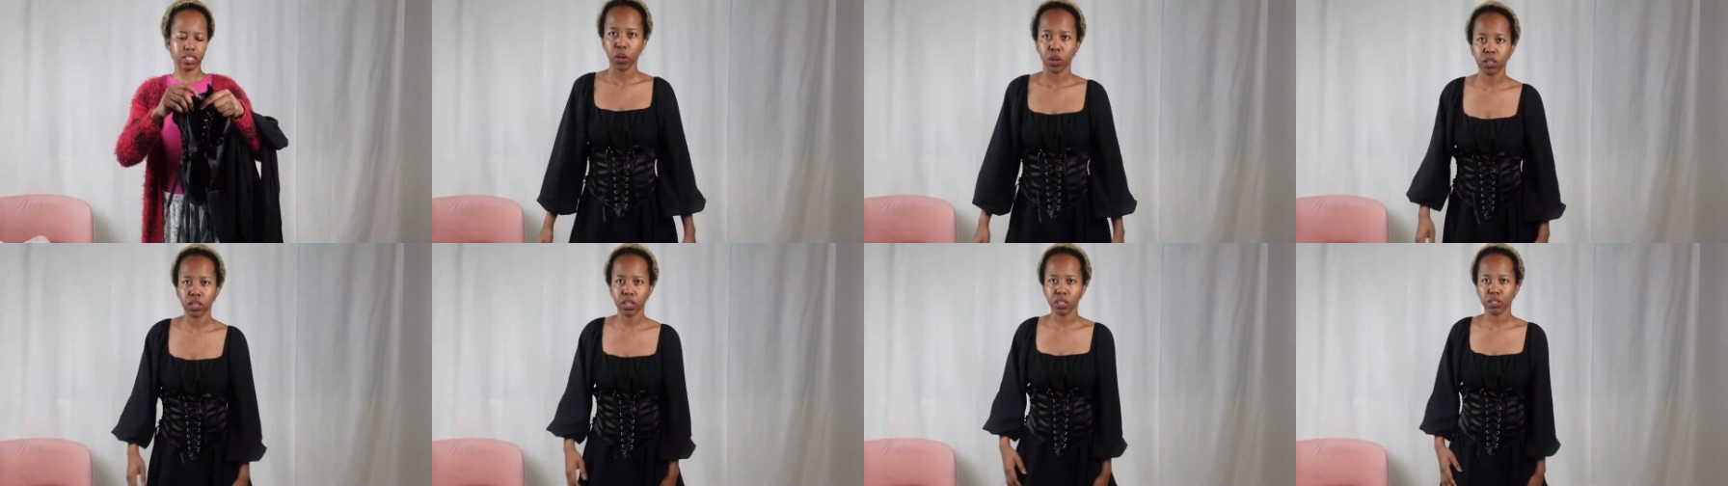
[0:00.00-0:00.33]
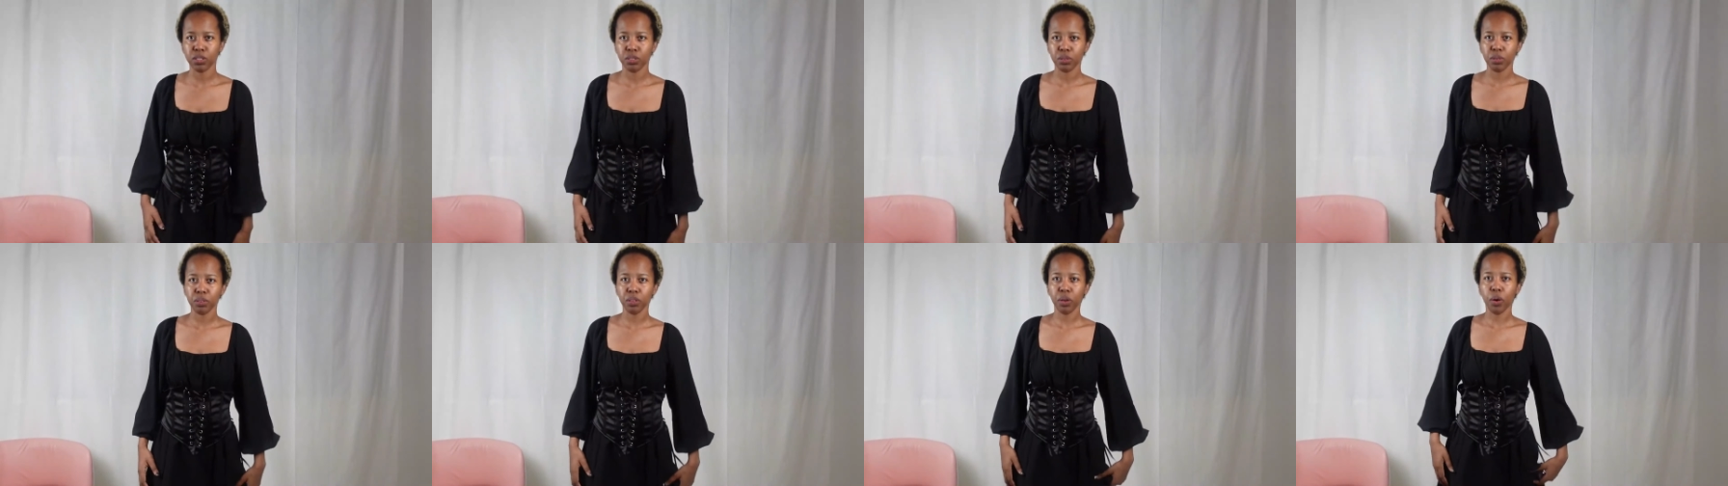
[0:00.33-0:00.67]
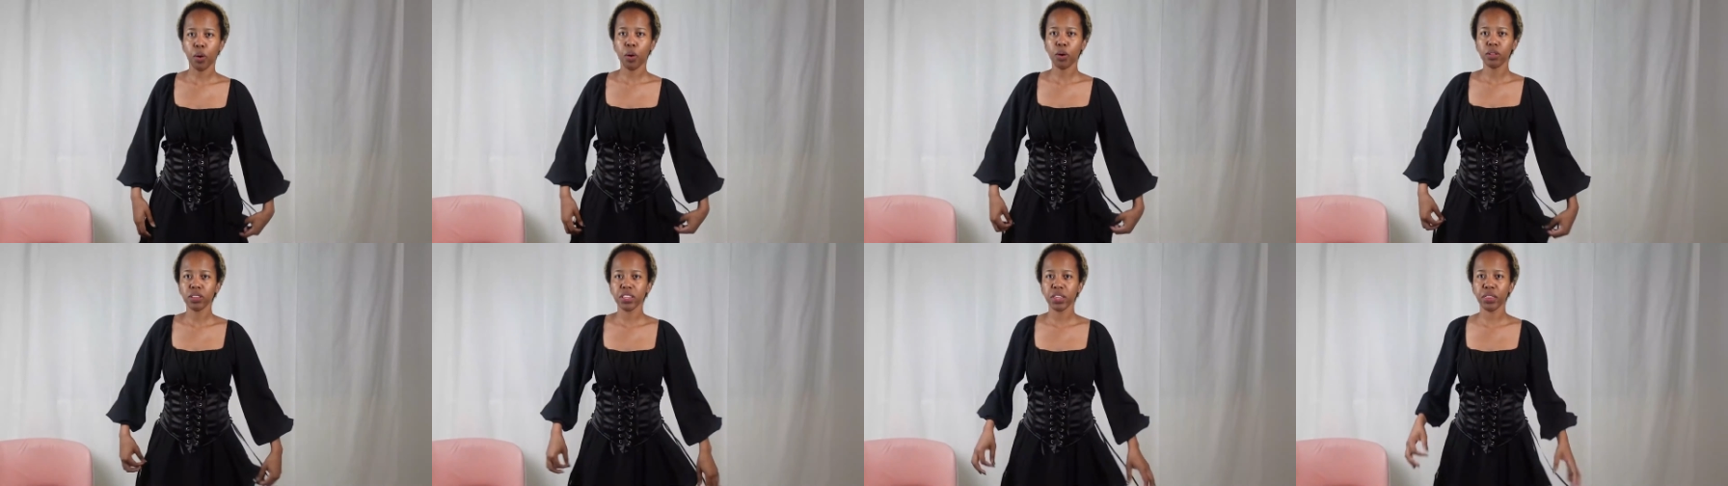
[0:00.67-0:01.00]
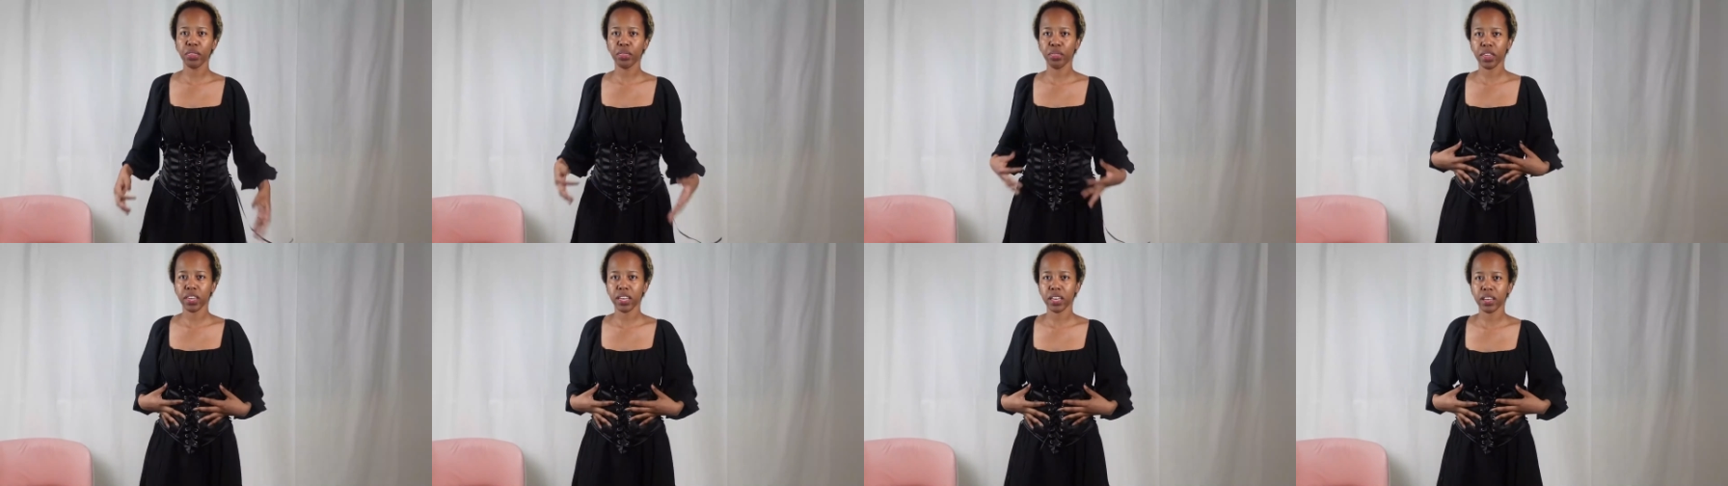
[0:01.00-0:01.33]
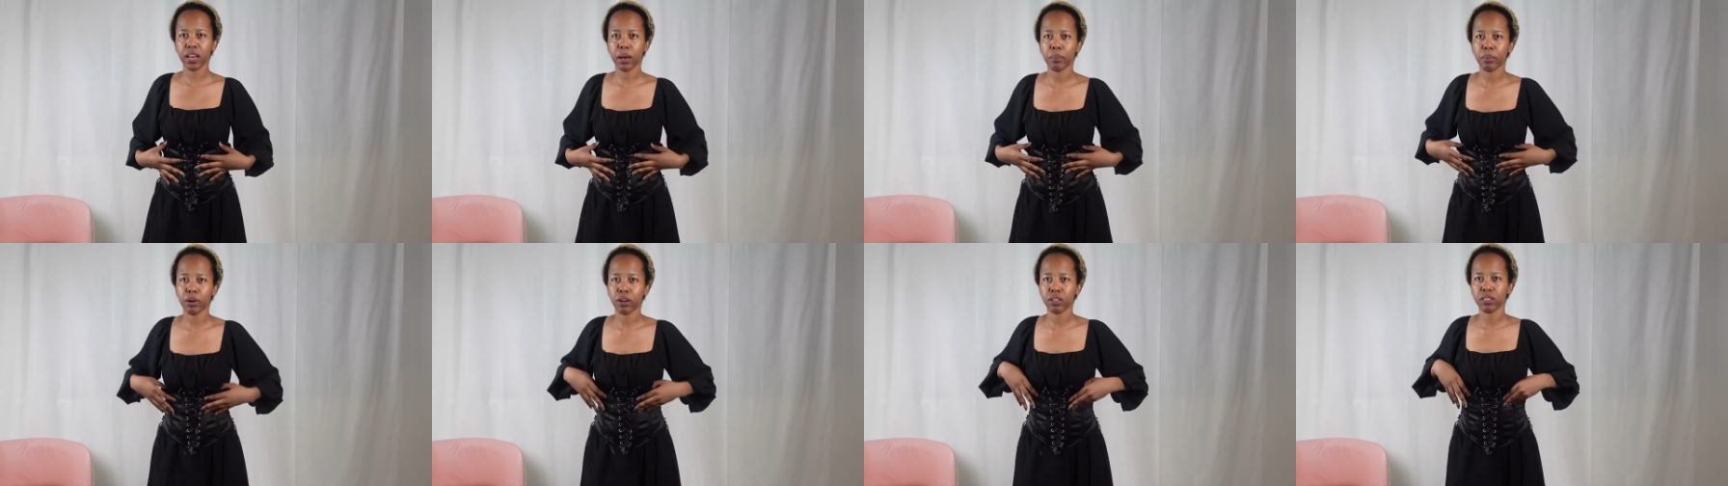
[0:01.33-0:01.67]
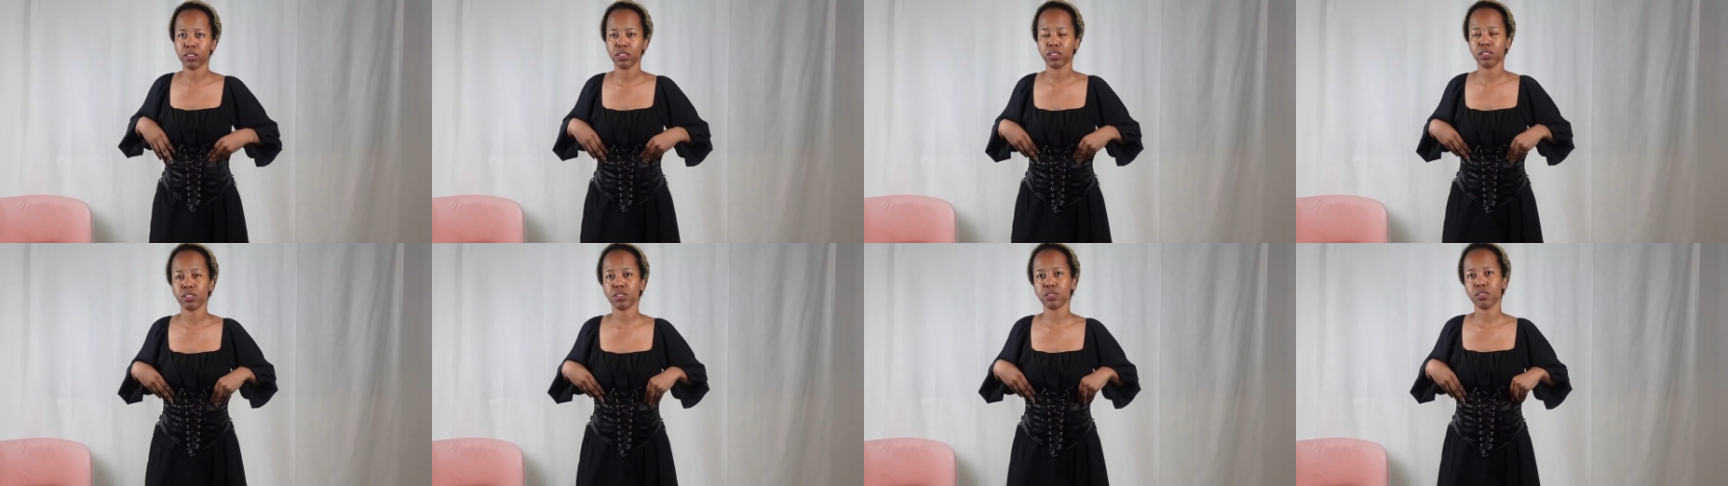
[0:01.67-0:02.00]
Okay, so the only thing about
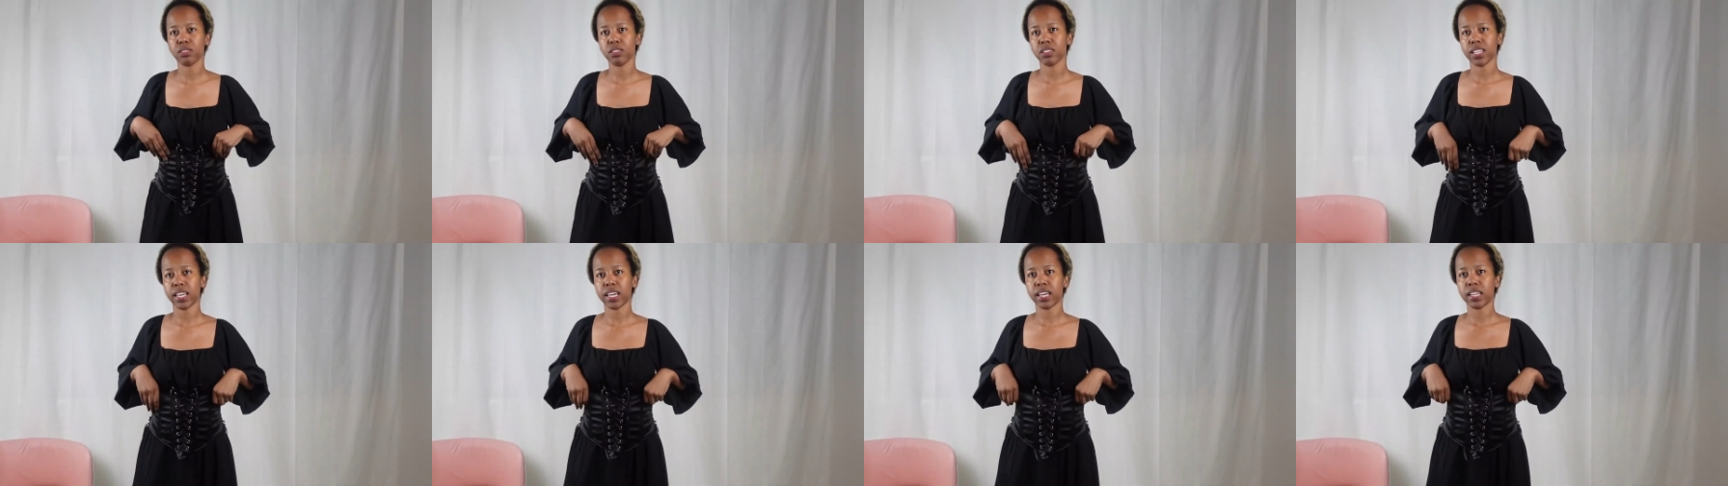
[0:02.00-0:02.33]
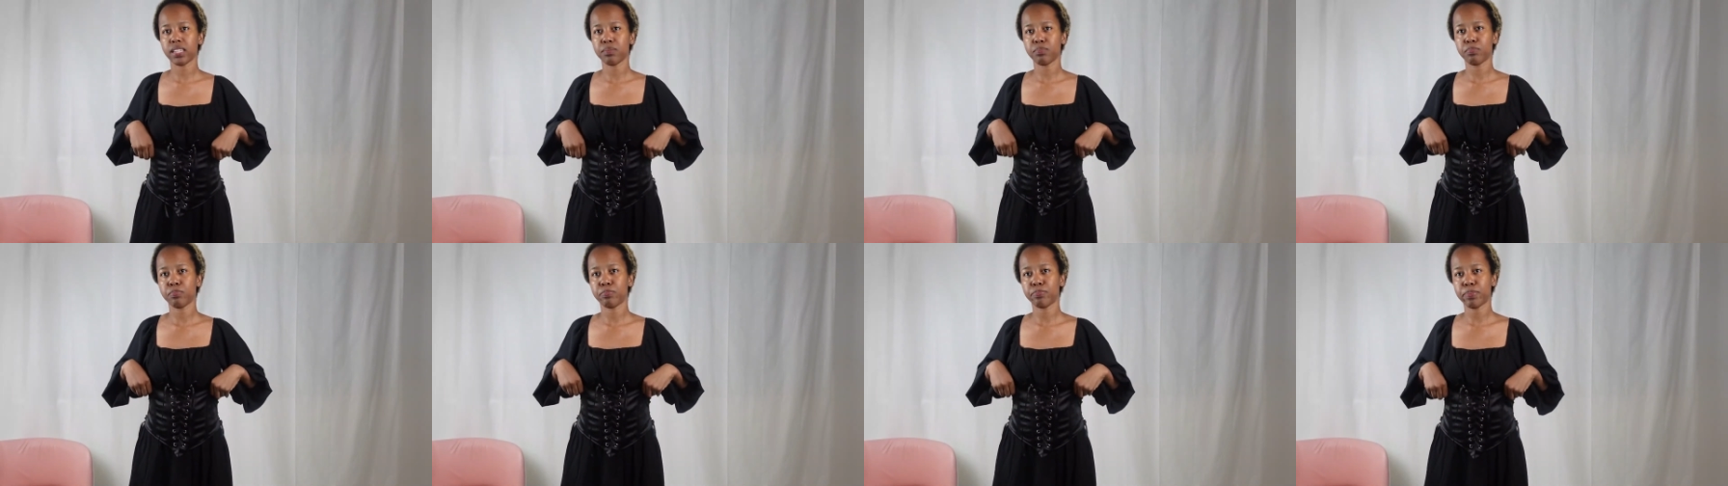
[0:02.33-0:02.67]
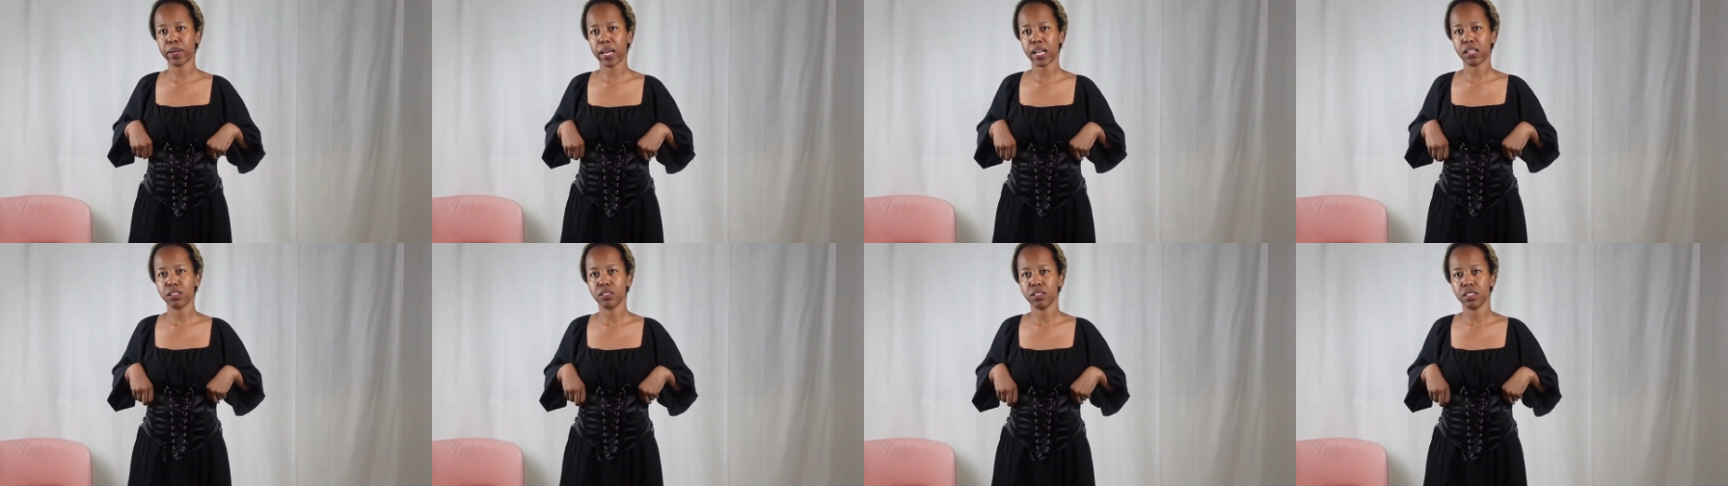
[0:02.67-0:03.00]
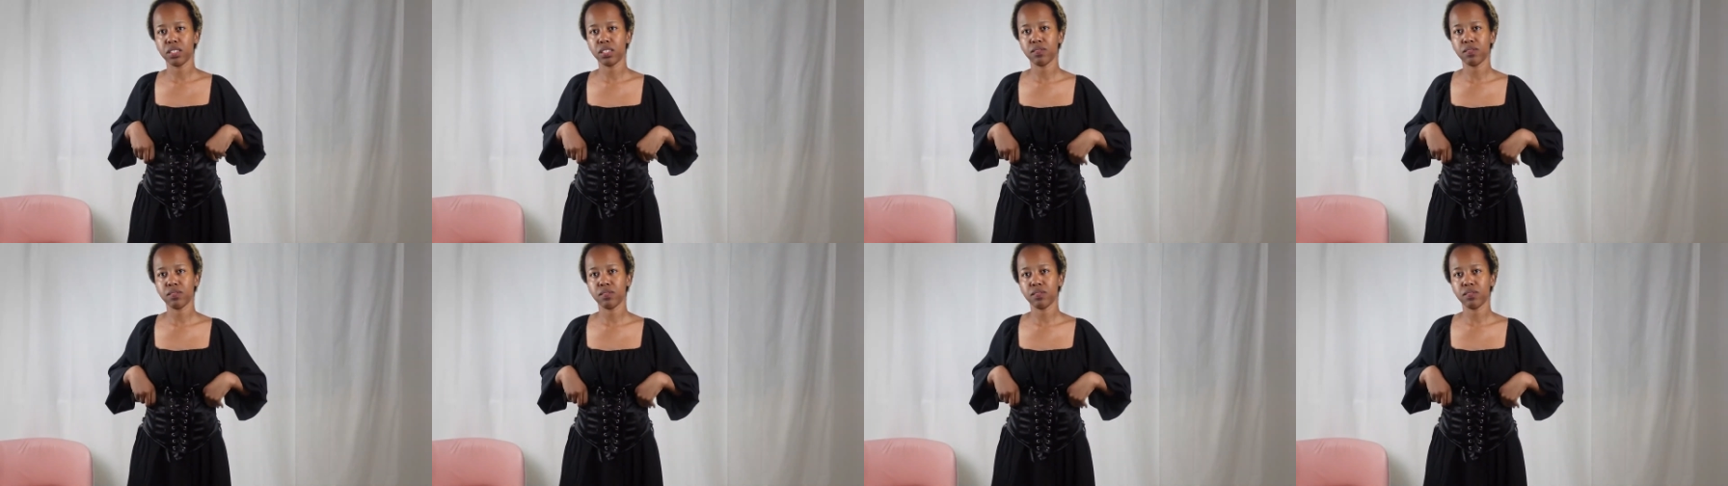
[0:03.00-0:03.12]
this corset belt,